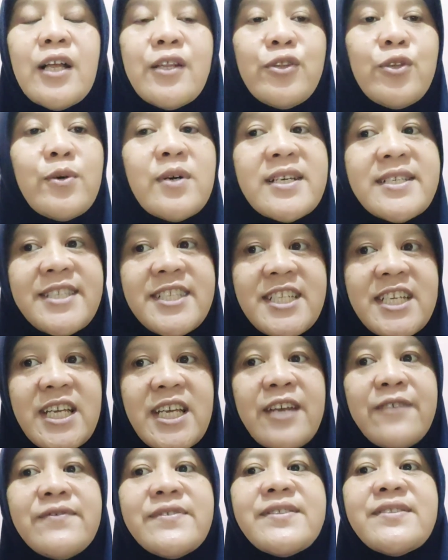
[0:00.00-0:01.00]
to
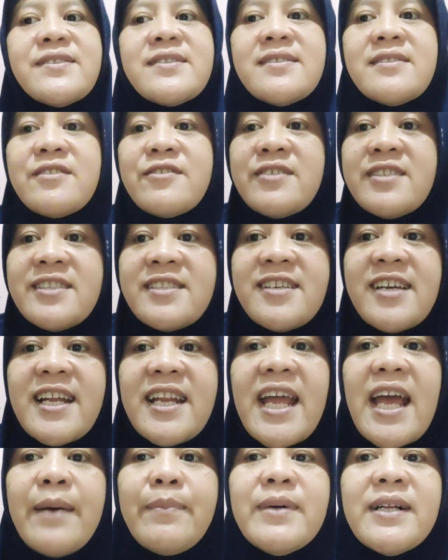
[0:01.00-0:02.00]
achieve
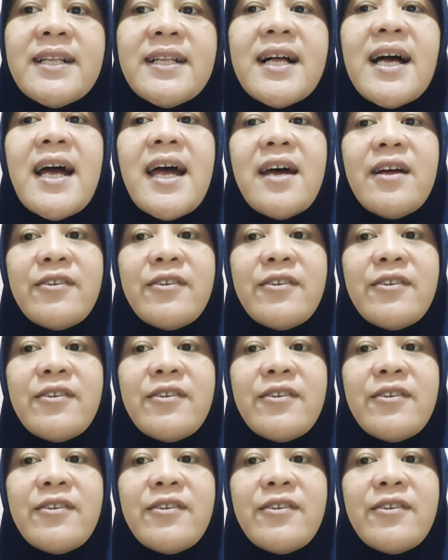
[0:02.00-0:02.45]
sustainable